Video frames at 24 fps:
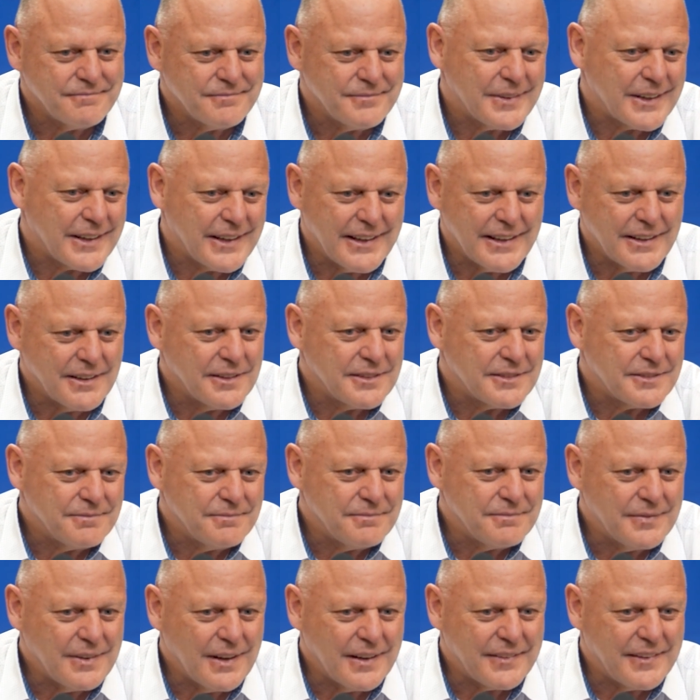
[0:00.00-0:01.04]
again.
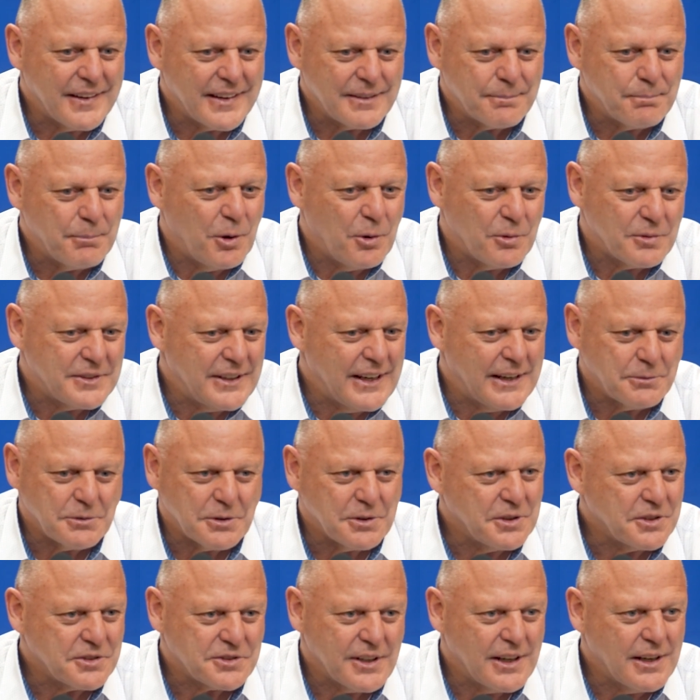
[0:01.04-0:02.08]
I think both teams are
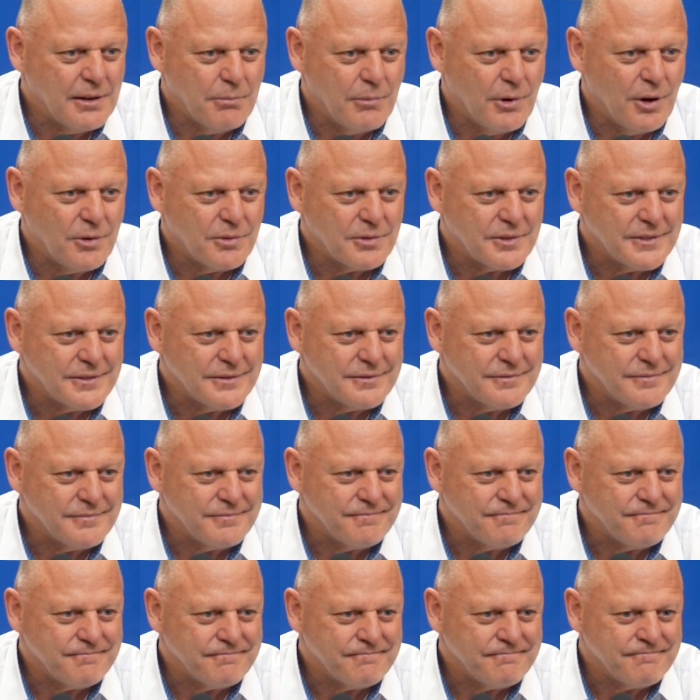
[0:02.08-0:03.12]
in the same boat.
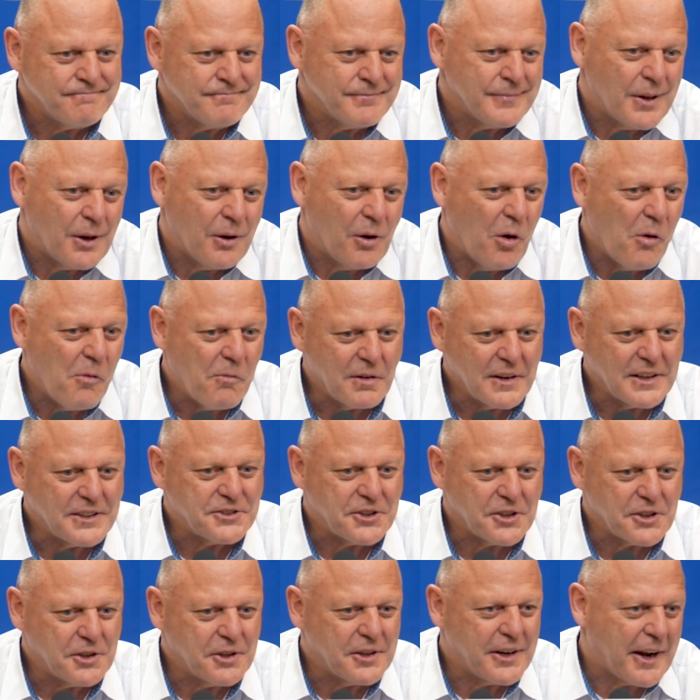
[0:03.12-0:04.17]
Hopefully it's
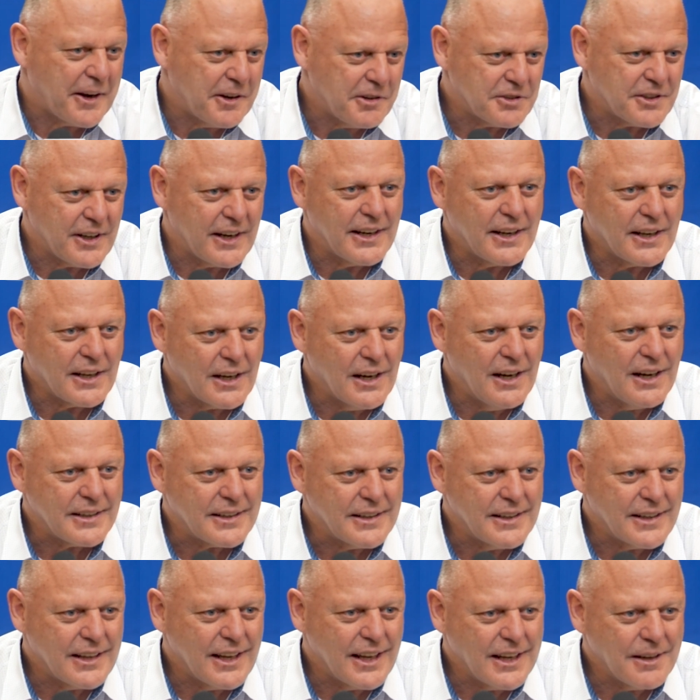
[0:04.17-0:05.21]
a good, entertaining
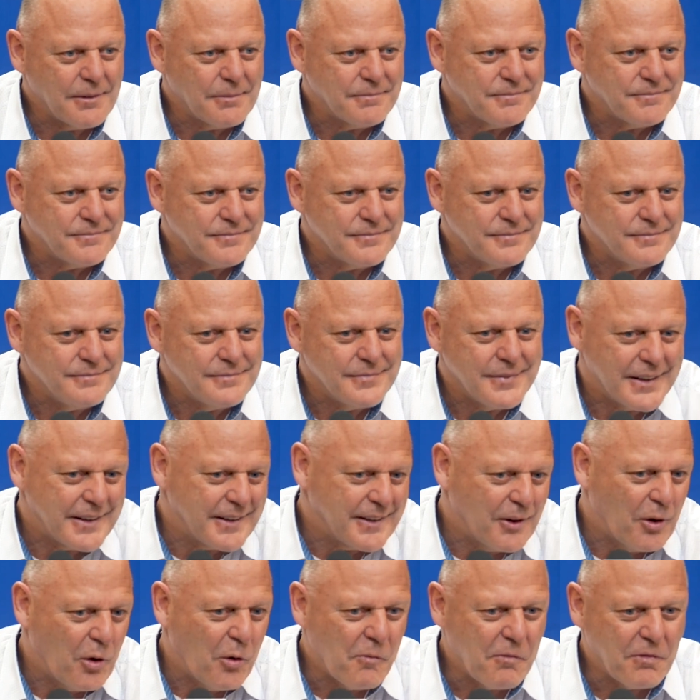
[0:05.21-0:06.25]
hockey game. And
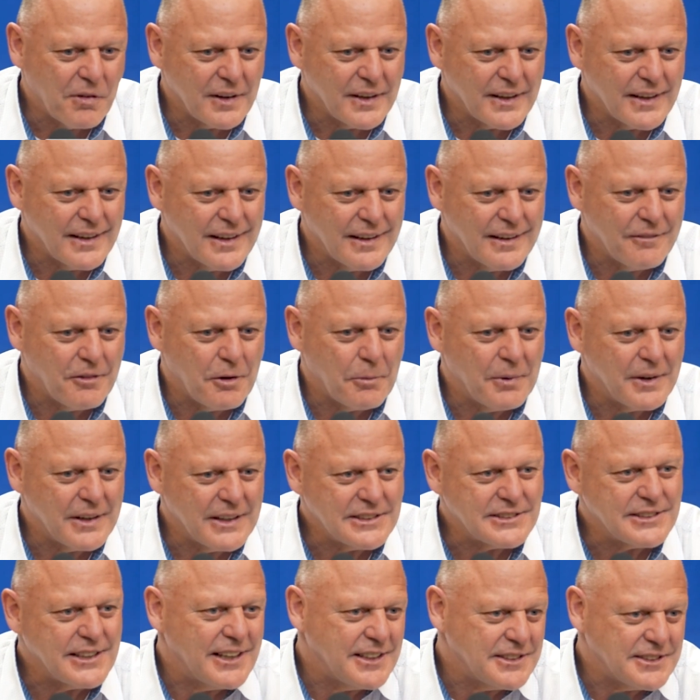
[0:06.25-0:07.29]
hopefully
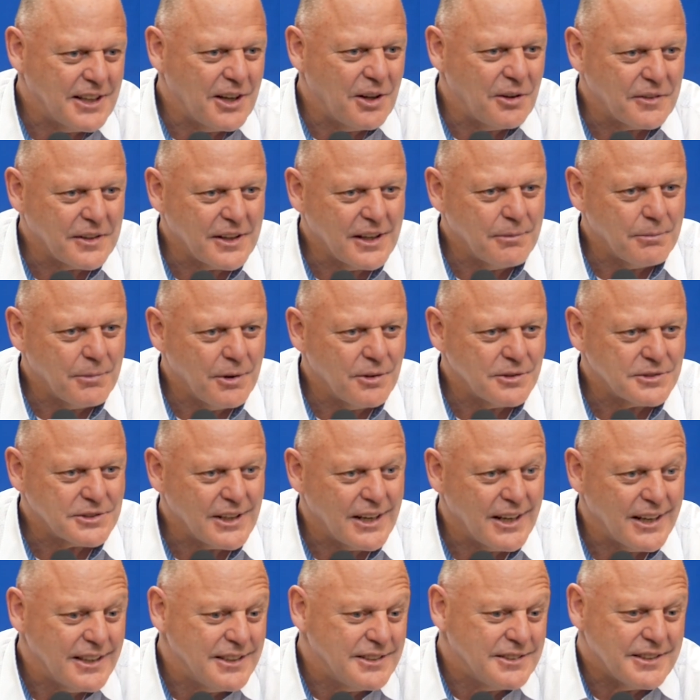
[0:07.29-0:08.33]
everybody stays healthy on both
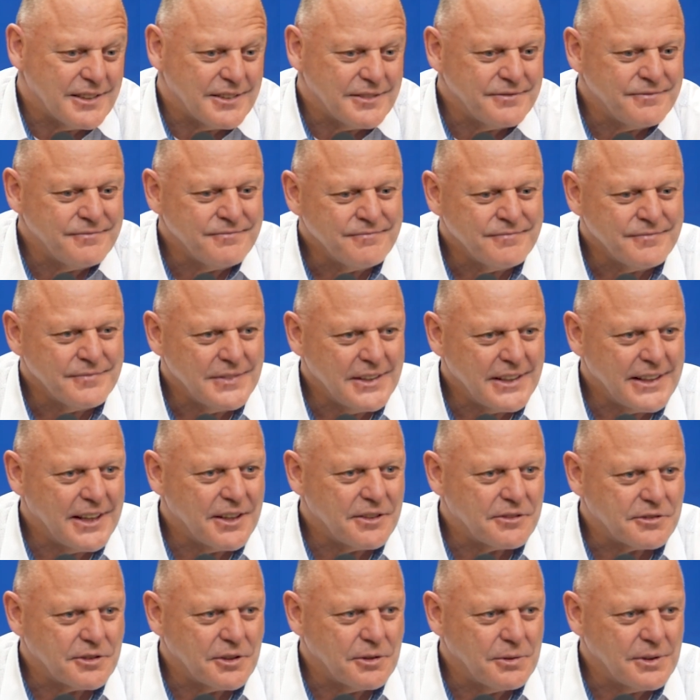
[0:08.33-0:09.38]
sides and you
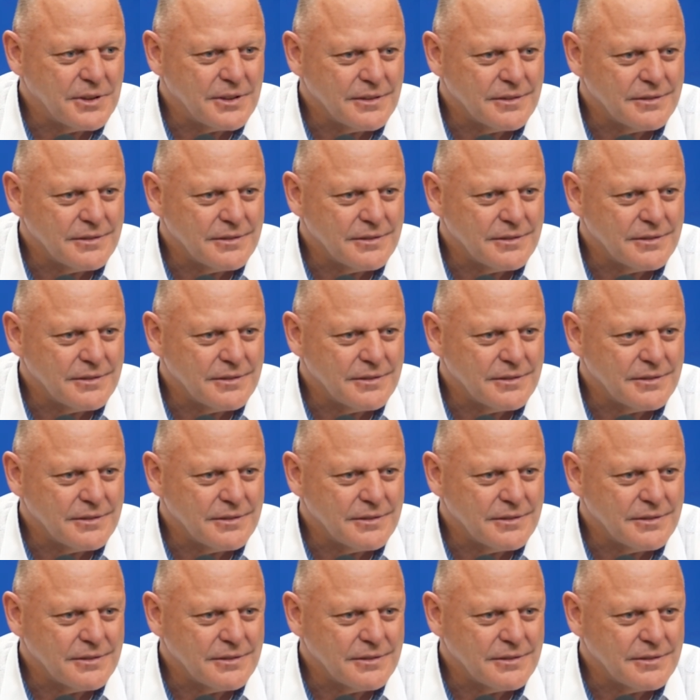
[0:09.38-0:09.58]
get through it.